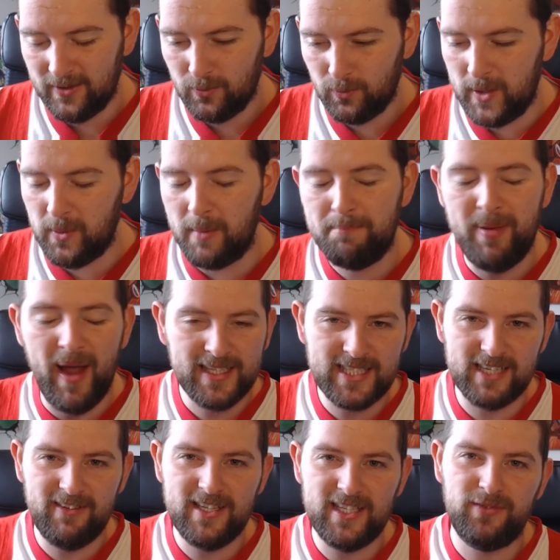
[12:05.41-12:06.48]
We were
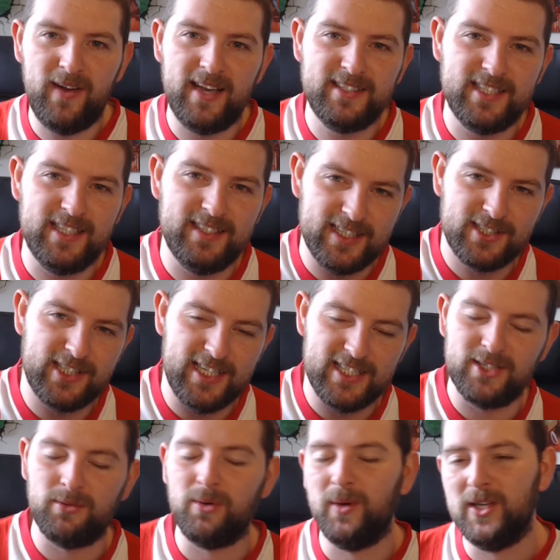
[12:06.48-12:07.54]
better in defence in this season
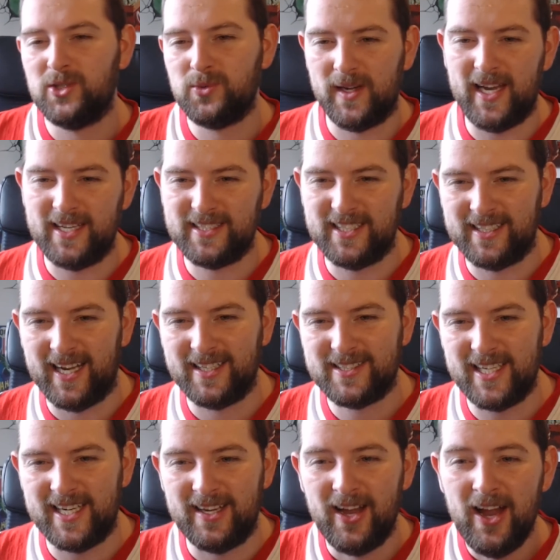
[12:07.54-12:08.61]
than we were in
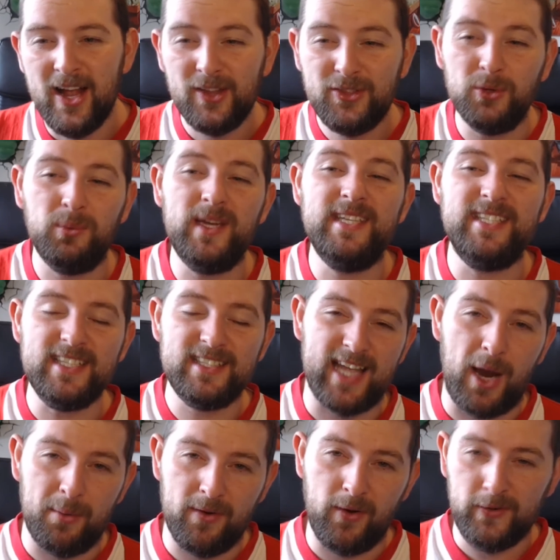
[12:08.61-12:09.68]
2018-19. That we did
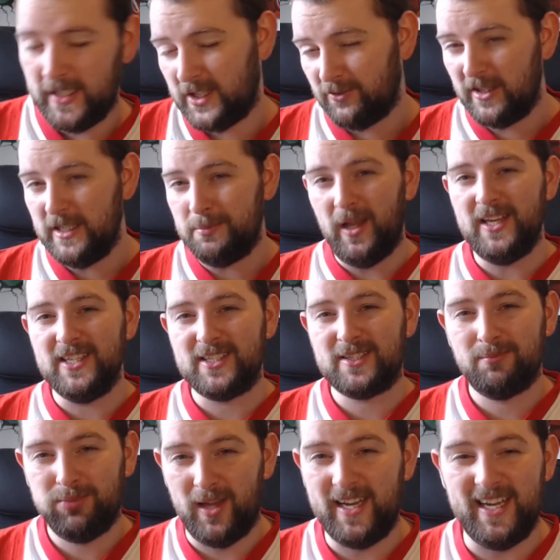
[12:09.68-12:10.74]
that with only 3 players
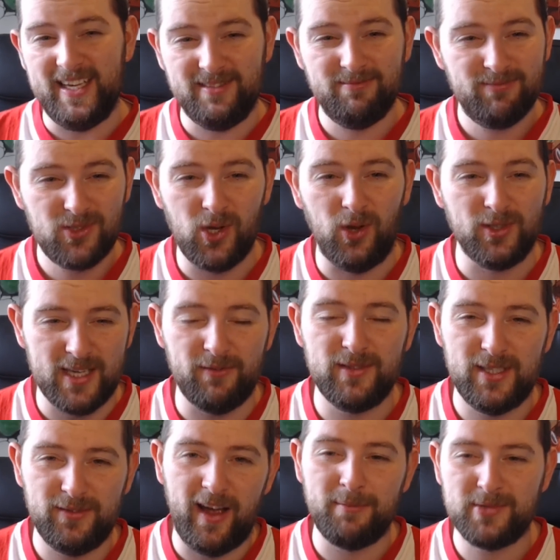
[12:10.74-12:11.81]
playing sort of
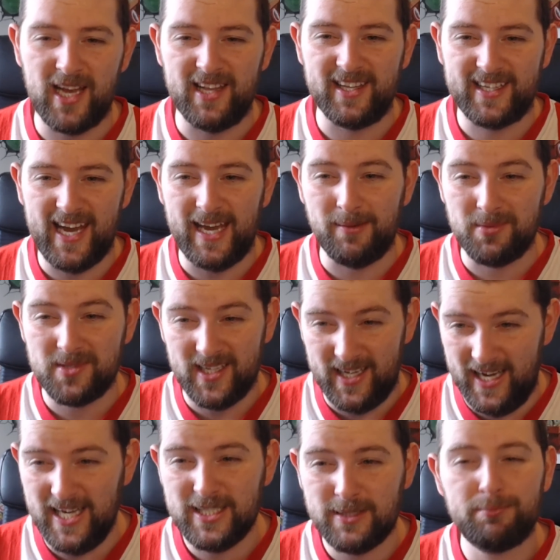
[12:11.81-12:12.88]
75% of the games
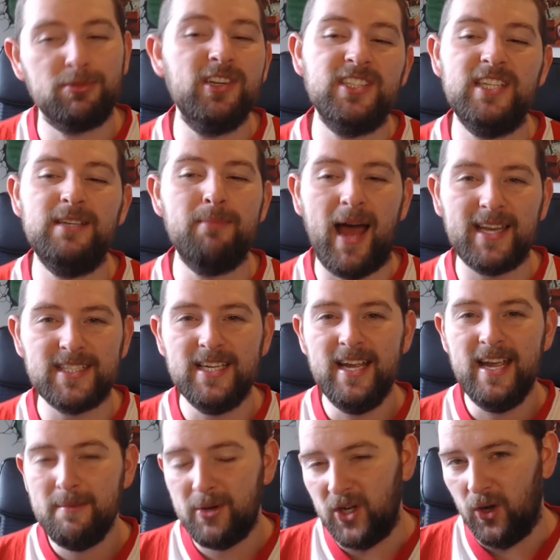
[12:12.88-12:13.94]
is pretty mad.
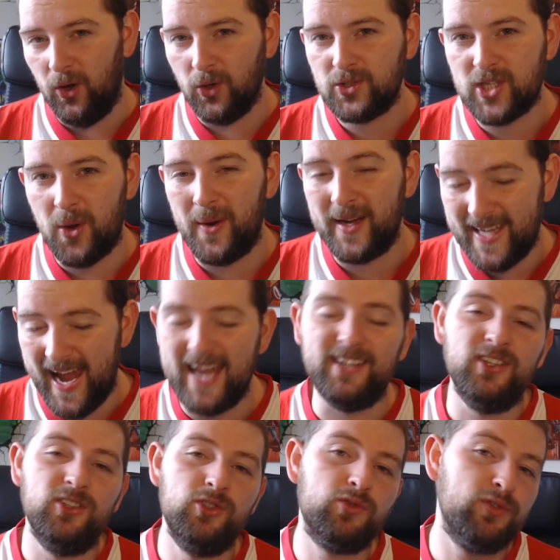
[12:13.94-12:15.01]
But it also, again,
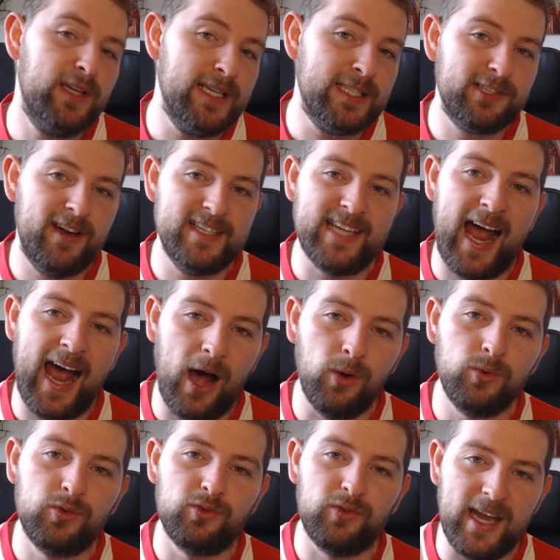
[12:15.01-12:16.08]
just reiterates how
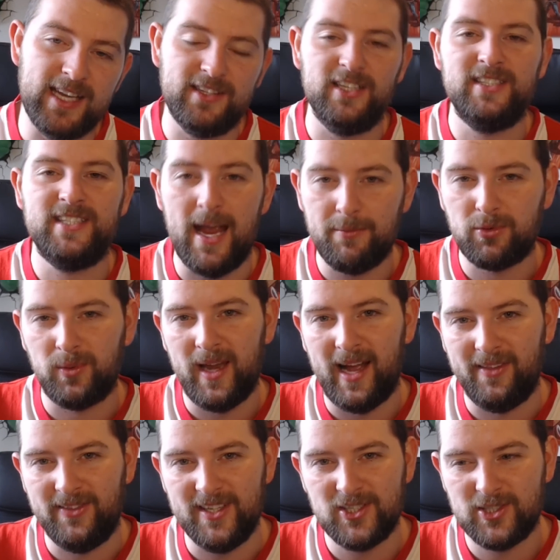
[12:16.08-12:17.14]
great the depth we
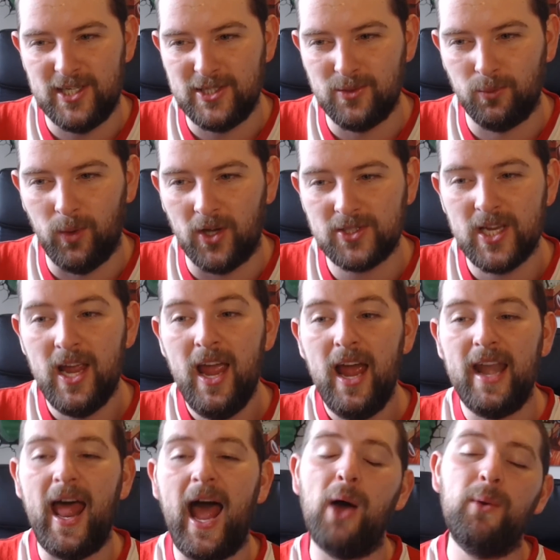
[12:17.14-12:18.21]
had this season was
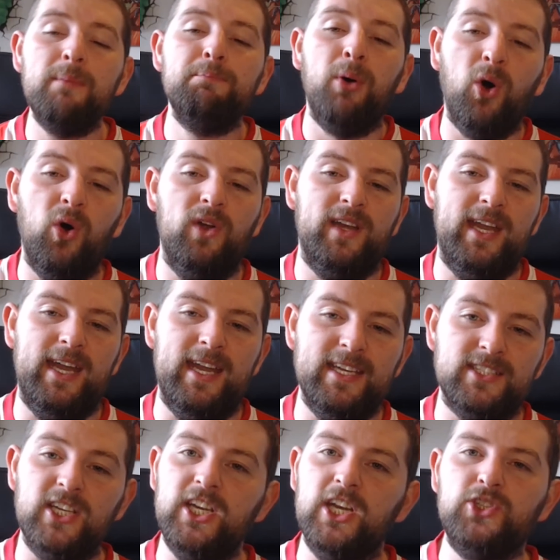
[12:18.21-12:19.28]
and how important it is
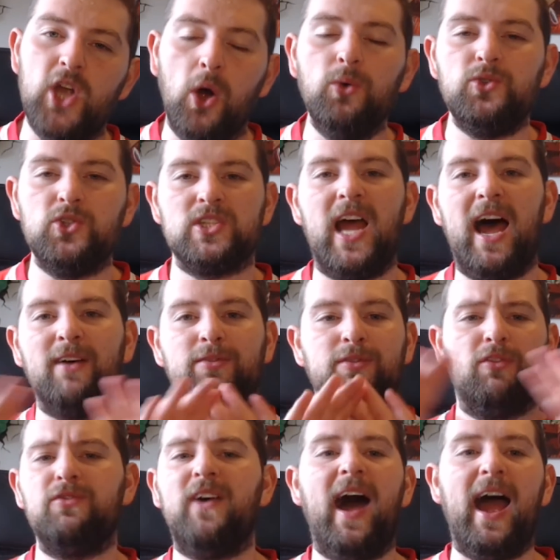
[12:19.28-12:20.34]
that you don't just have
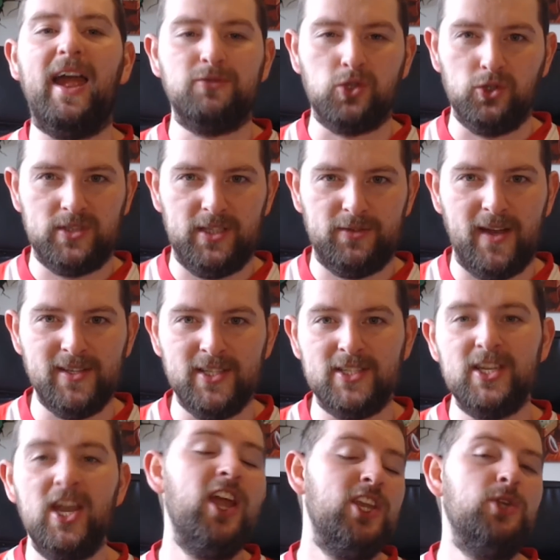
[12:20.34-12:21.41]
5 good defenders.
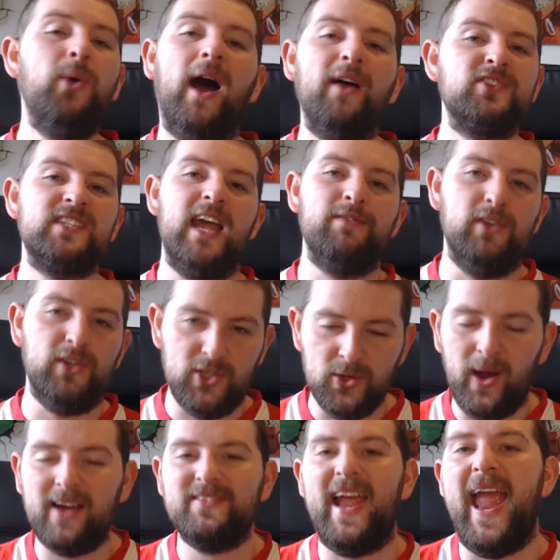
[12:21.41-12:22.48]
You have 7, you
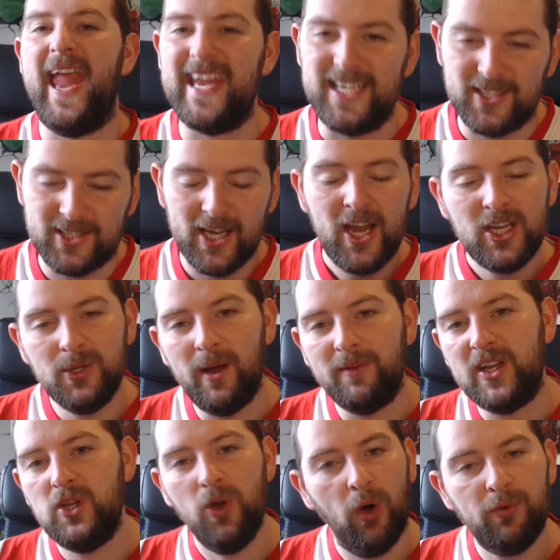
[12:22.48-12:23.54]
have 8. You have
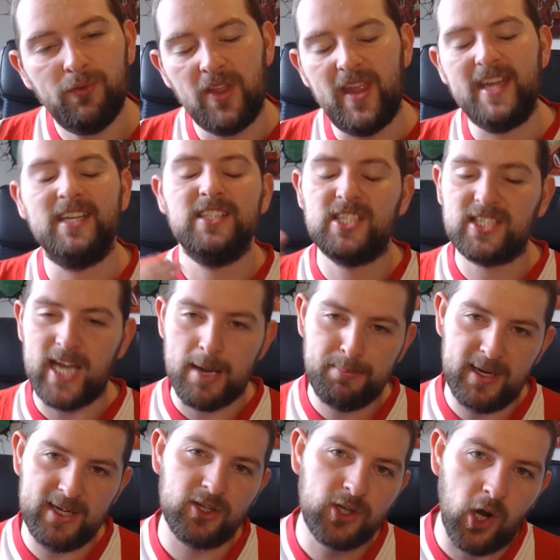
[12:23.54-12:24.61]
enough that they can step
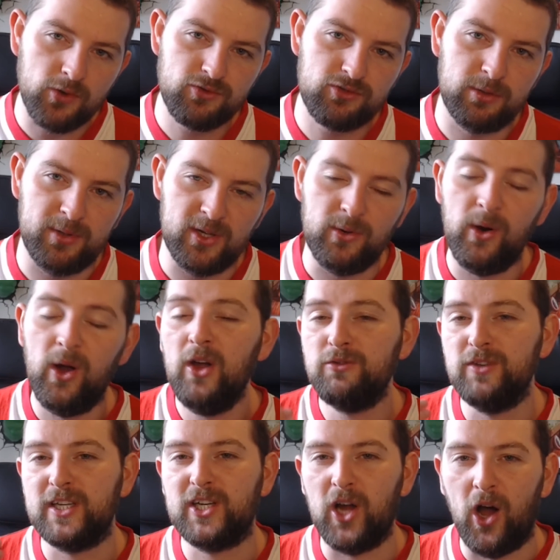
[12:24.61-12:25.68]
in and contribute
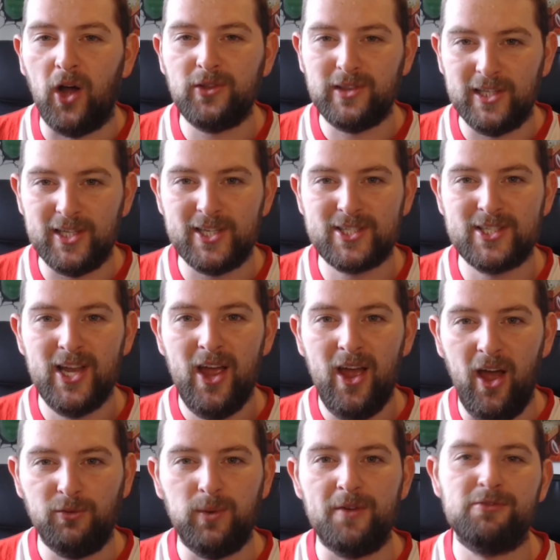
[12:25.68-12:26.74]
regardless
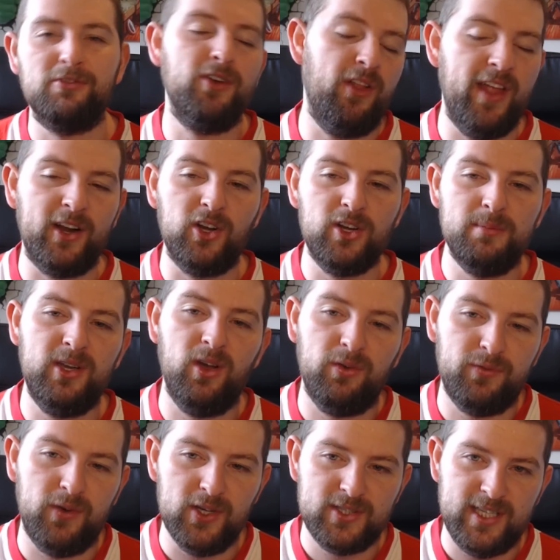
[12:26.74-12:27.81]
of whether or not they're going to be your
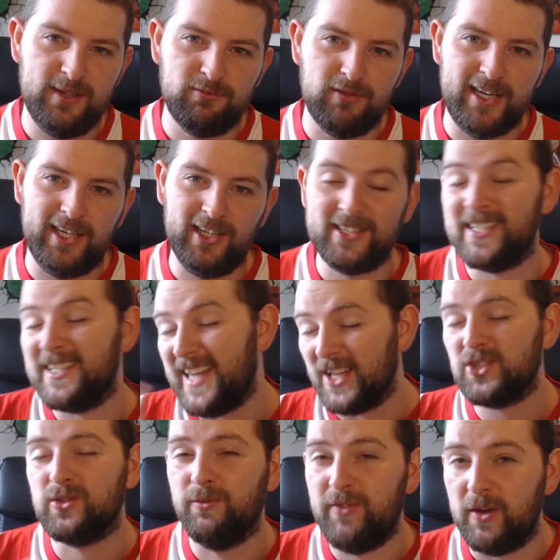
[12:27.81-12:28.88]
first team regulars. And
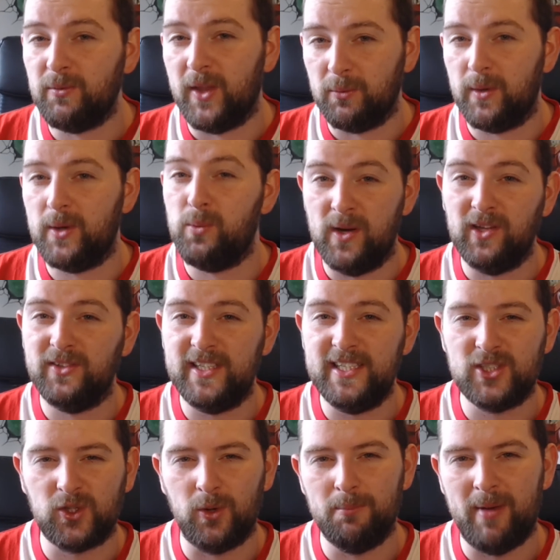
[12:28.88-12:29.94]
that's something that we will need
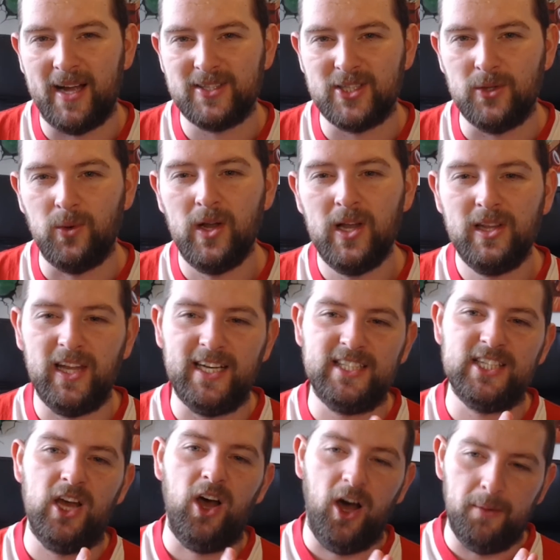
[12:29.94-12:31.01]
to come back to
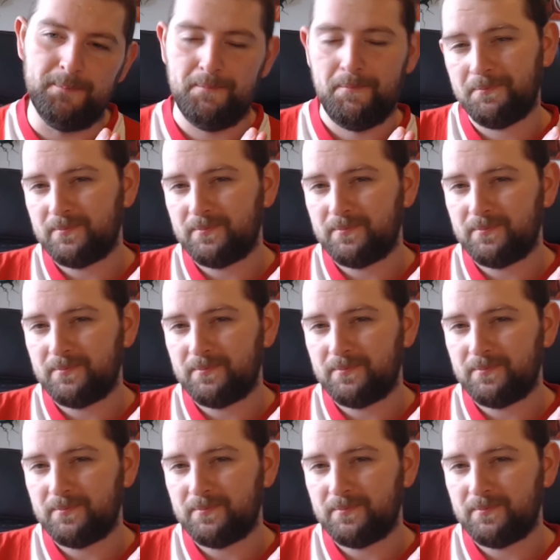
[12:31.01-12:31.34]
later on.